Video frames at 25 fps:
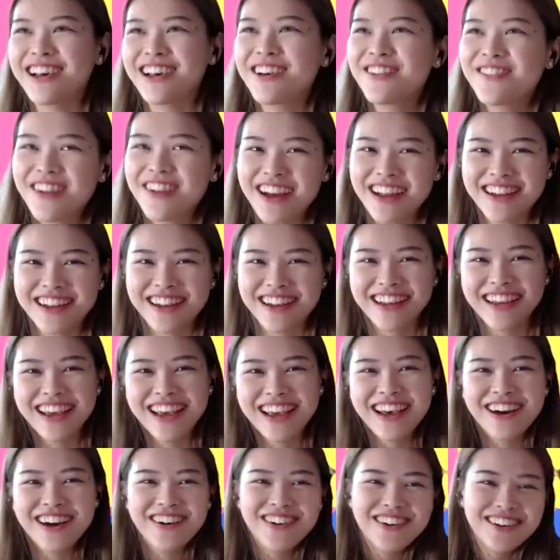Taiwan
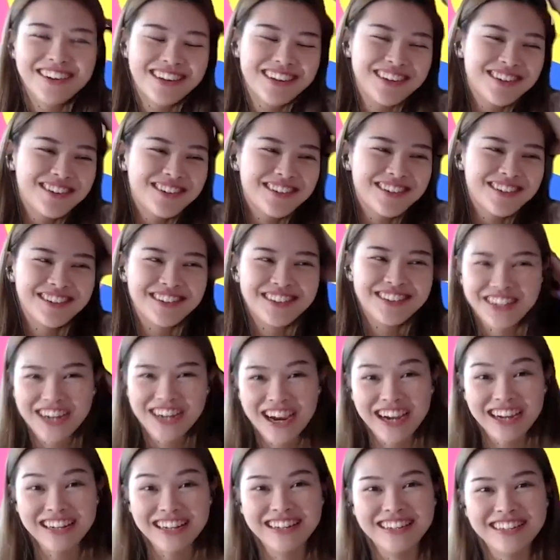or I can go to
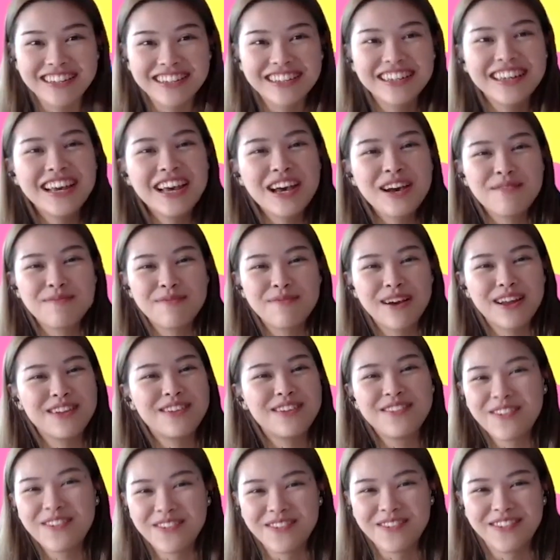China, but
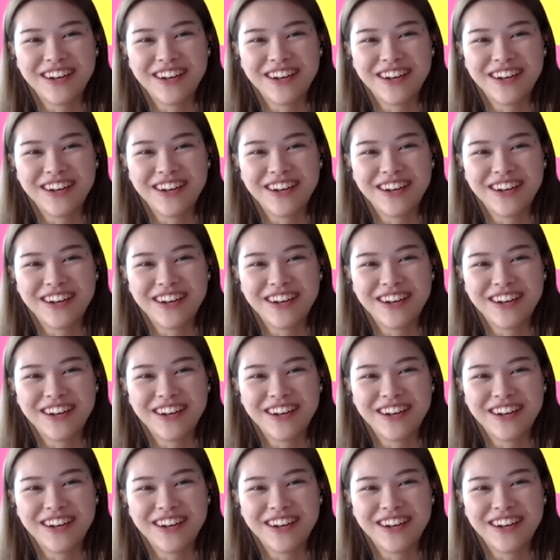no,